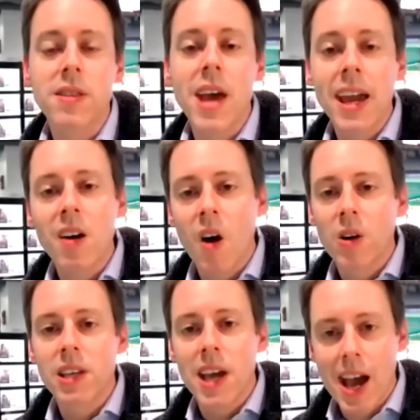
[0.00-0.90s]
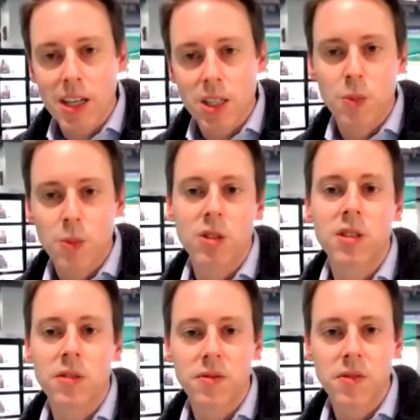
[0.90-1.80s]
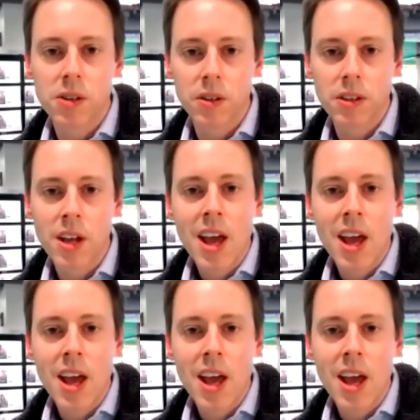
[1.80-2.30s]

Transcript: they are the experts in the field